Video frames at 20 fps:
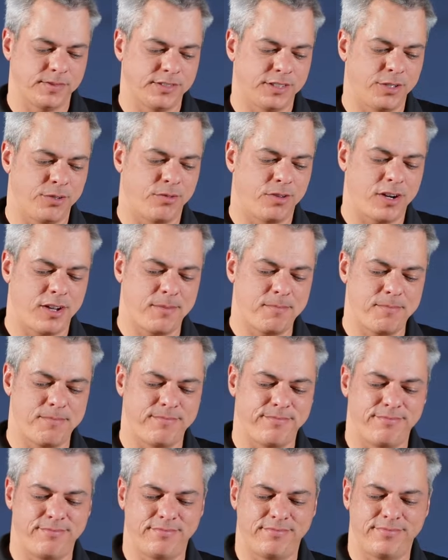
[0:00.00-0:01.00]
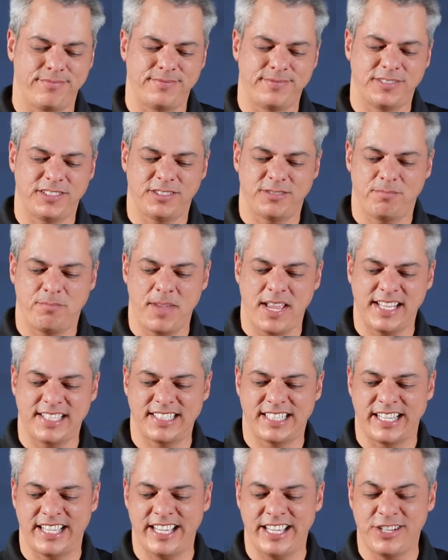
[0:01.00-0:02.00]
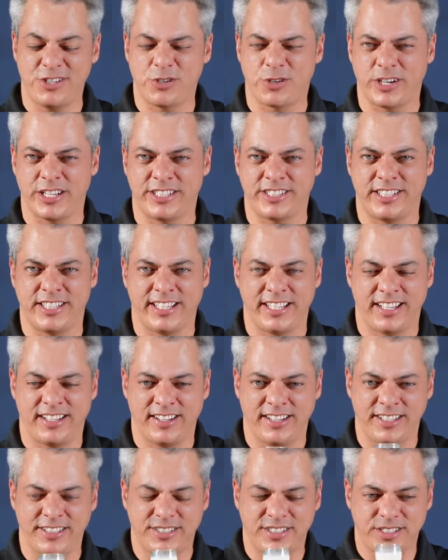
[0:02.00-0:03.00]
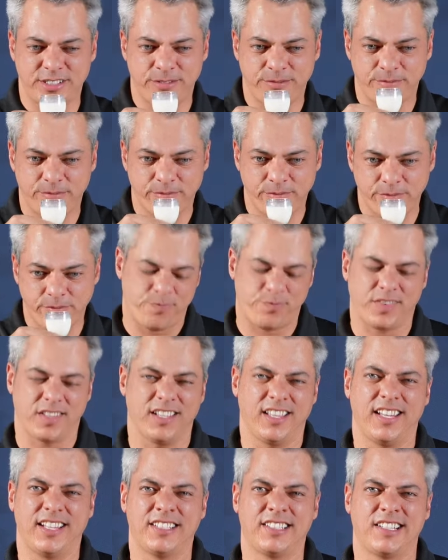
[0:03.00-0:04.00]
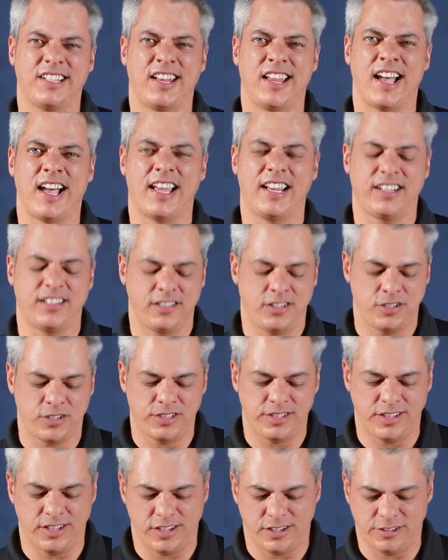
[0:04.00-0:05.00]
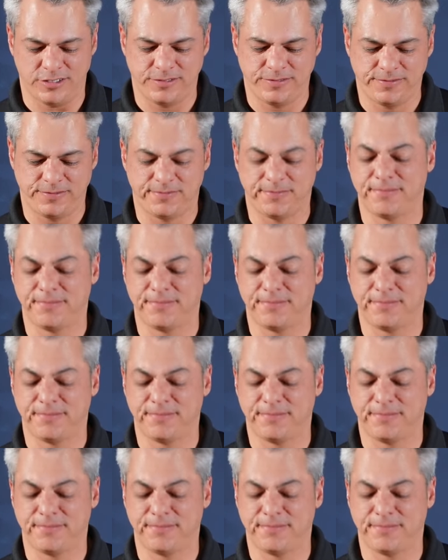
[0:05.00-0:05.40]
The rum makes it interesting, at least. That is not good, though.